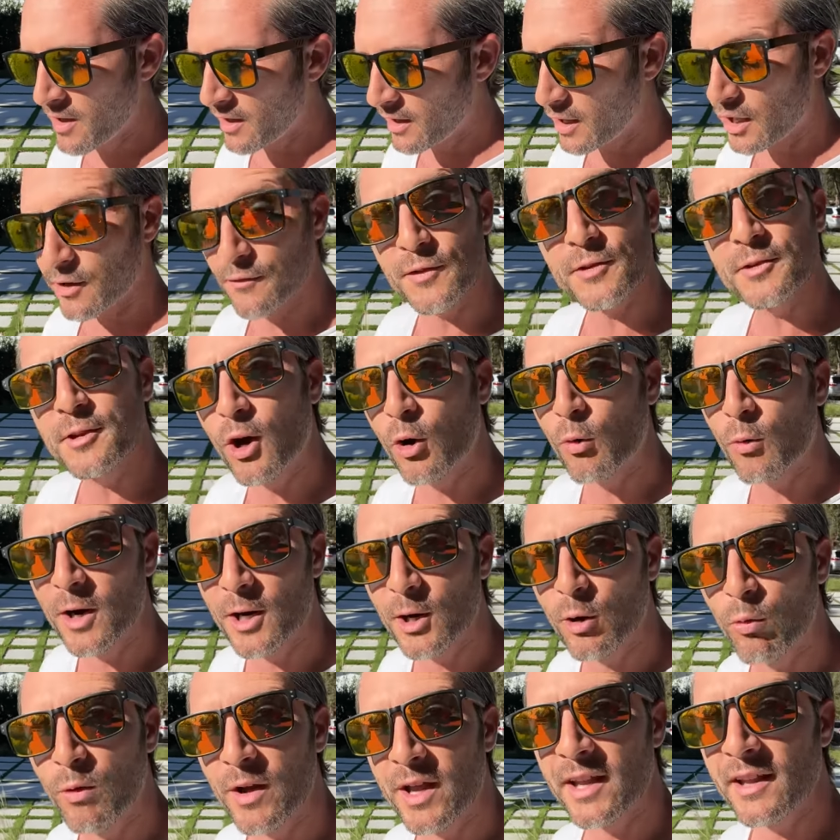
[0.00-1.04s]
And if you don't want
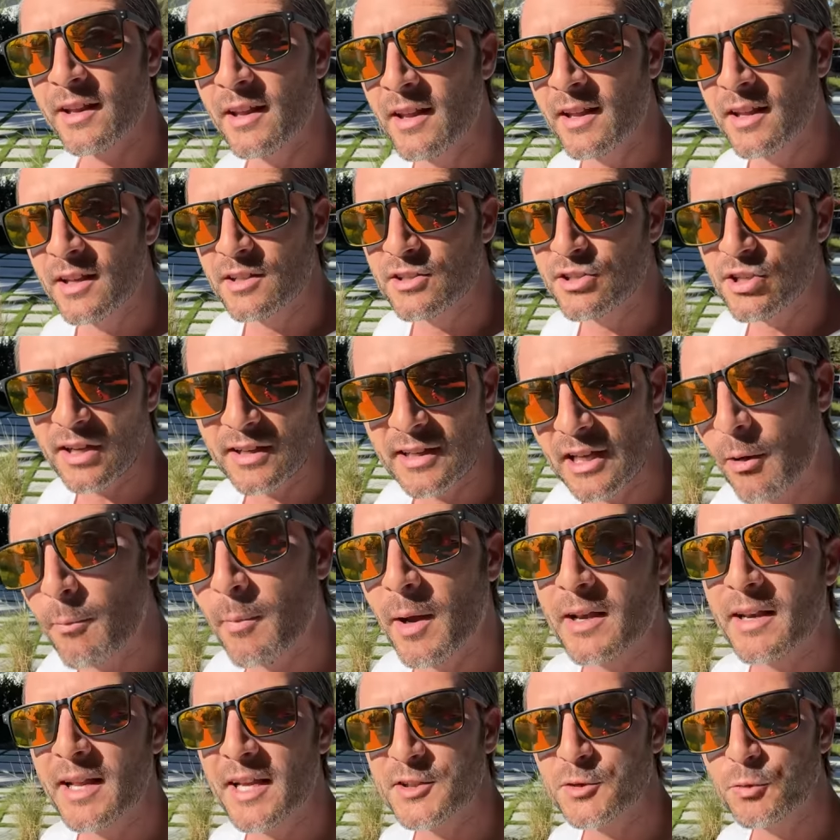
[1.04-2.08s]
to wait, check out
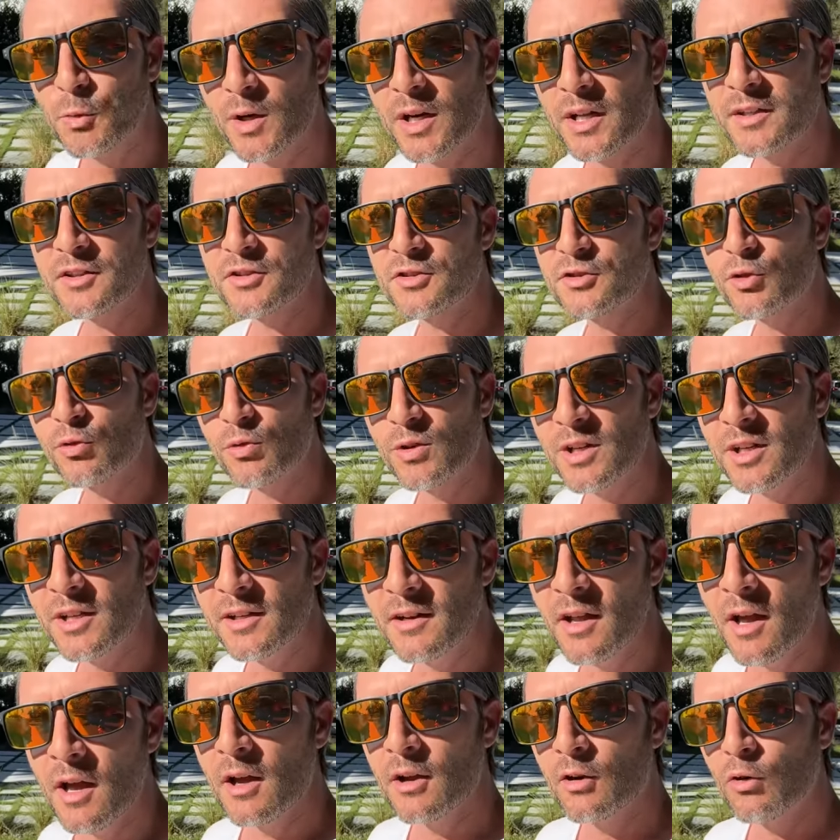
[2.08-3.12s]
my next one on the
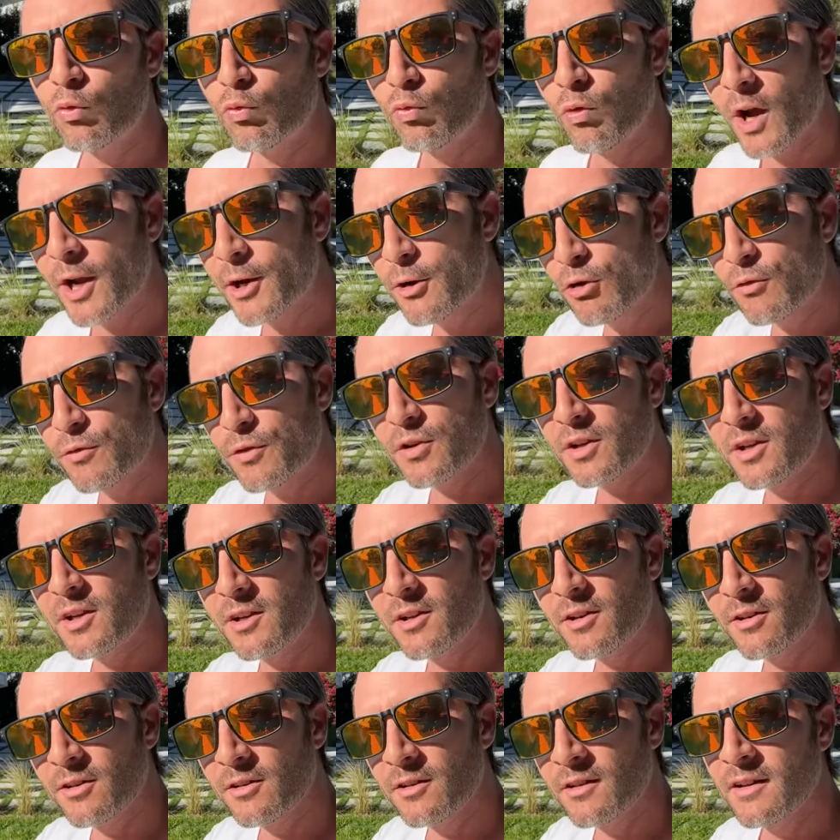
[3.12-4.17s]
screen right over
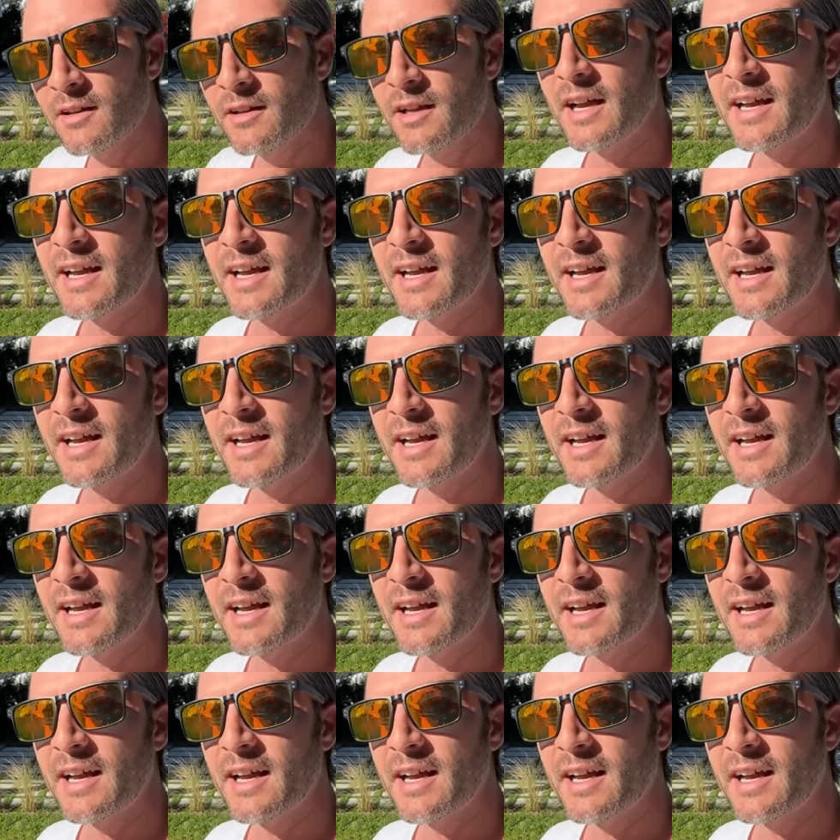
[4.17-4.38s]
here,